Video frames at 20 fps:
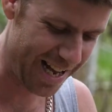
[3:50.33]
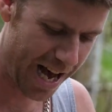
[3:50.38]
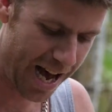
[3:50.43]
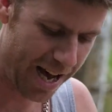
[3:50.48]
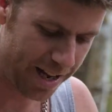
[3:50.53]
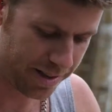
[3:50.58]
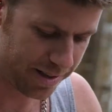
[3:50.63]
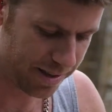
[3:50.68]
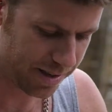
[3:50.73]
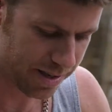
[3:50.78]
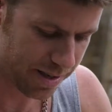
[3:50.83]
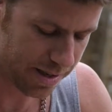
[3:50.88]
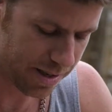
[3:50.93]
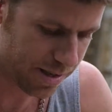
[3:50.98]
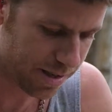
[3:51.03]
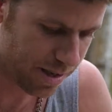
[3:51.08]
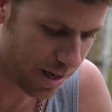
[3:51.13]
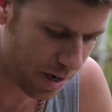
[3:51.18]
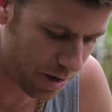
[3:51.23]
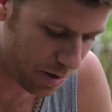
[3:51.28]
And
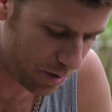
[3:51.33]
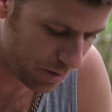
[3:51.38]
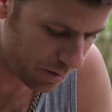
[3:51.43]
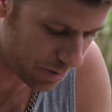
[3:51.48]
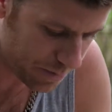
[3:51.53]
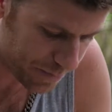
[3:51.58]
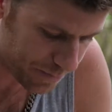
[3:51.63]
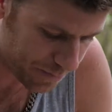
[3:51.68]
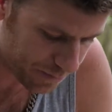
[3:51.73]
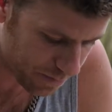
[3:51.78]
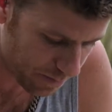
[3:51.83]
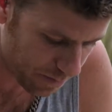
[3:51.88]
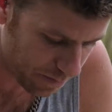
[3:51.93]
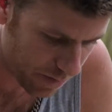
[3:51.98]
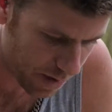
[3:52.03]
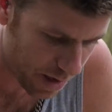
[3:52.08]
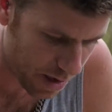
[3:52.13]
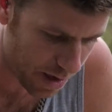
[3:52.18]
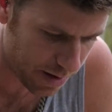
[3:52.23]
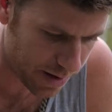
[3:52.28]
so
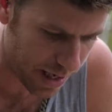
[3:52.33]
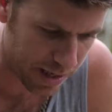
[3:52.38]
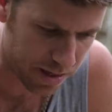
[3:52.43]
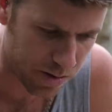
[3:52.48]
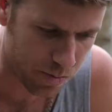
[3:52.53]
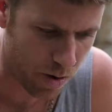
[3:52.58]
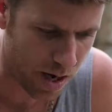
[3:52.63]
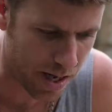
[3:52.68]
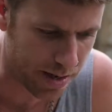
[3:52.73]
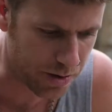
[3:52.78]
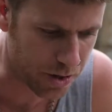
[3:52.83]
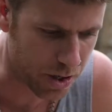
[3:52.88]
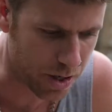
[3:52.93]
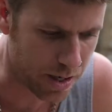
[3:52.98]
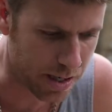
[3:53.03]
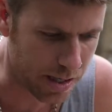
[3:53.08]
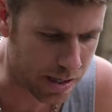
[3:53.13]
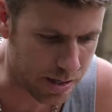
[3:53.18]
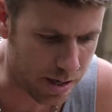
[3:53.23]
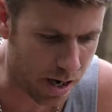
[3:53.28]
that's where the
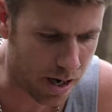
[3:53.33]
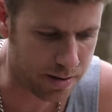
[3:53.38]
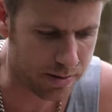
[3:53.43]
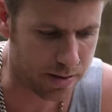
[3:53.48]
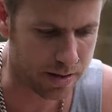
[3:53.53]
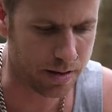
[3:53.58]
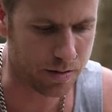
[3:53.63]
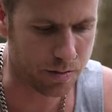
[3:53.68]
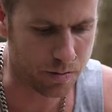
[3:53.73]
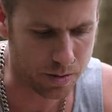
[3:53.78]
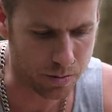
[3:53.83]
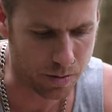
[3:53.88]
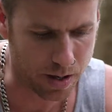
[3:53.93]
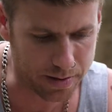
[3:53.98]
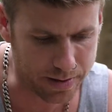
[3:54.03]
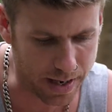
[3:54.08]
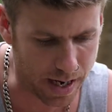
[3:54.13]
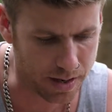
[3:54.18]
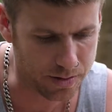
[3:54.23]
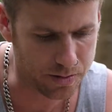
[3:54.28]
journey started, and we
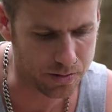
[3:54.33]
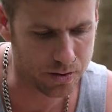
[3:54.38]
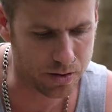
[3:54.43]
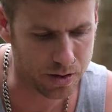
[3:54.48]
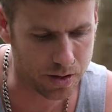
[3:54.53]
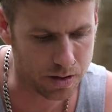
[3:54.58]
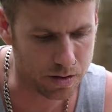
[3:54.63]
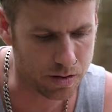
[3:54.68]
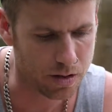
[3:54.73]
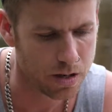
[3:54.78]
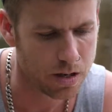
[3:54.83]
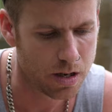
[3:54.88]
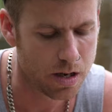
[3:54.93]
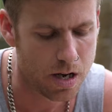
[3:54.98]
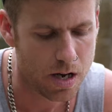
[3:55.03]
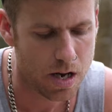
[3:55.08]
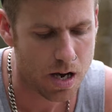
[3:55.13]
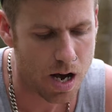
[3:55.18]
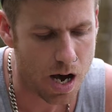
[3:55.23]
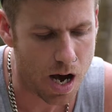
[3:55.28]
went down to
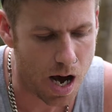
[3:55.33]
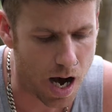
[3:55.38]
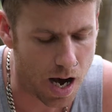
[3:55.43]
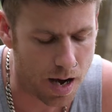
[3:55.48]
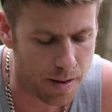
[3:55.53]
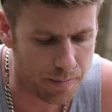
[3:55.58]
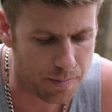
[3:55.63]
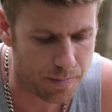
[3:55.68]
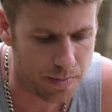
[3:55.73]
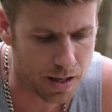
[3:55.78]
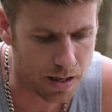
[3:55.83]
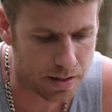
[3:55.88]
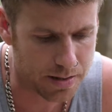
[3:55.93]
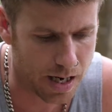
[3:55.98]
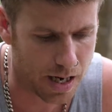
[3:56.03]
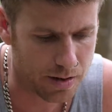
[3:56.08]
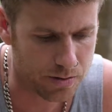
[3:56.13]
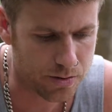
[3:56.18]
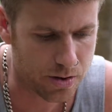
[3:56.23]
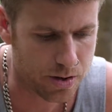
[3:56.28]

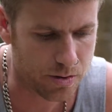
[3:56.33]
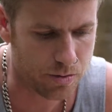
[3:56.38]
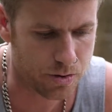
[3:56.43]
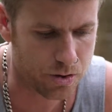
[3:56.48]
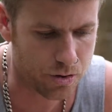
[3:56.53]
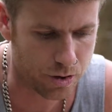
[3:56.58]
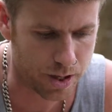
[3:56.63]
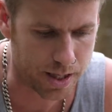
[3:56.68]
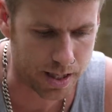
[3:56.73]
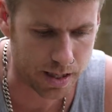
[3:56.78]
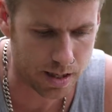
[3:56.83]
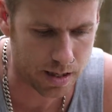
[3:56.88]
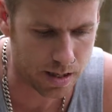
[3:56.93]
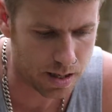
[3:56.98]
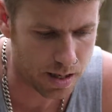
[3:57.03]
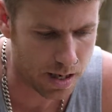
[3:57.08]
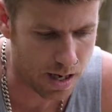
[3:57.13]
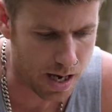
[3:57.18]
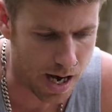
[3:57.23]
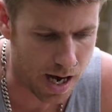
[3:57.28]
the retreat,
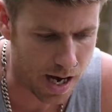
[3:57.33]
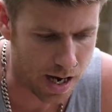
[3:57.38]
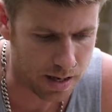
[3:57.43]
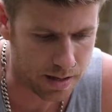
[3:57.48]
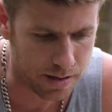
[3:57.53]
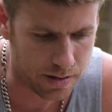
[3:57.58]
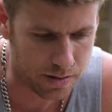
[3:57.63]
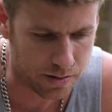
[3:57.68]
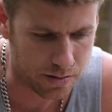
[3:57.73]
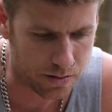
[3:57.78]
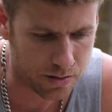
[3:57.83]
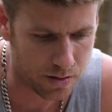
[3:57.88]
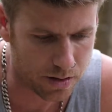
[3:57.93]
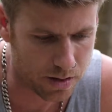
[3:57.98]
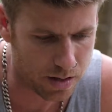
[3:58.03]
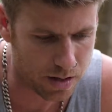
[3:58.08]
and